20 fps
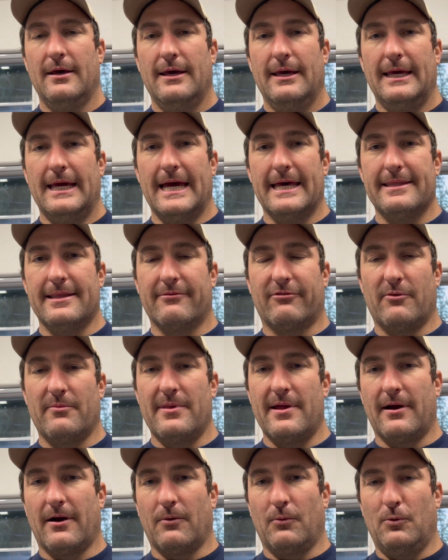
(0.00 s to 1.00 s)
And then from
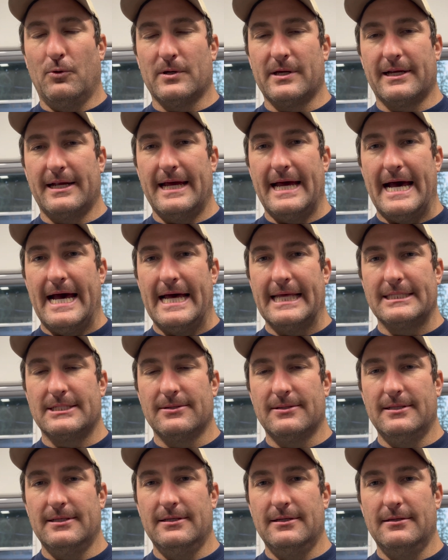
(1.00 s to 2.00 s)
there, we'll kind of add to
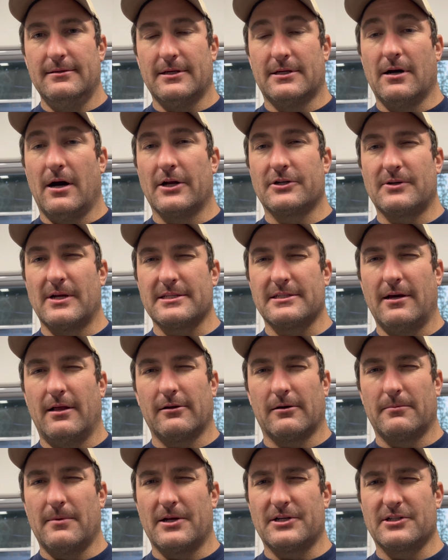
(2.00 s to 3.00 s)
the contrast
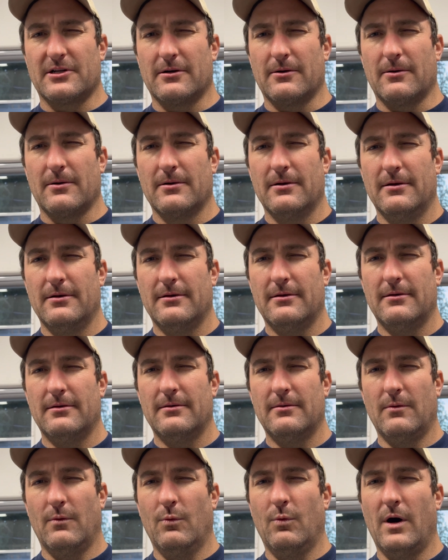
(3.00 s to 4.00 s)
color. I'm not sure
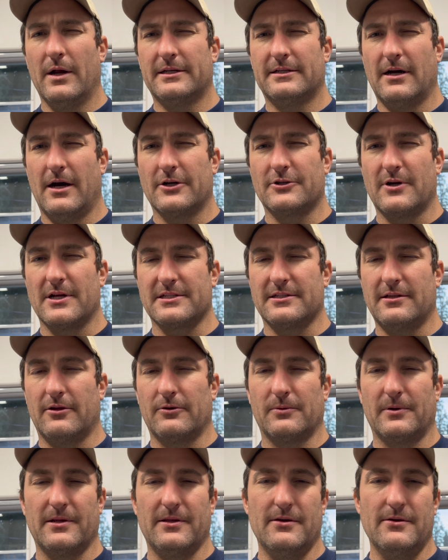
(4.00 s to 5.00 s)
what contrast color
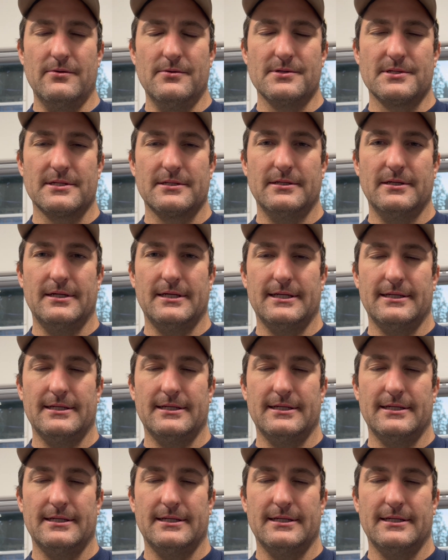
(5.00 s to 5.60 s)
we're going to use.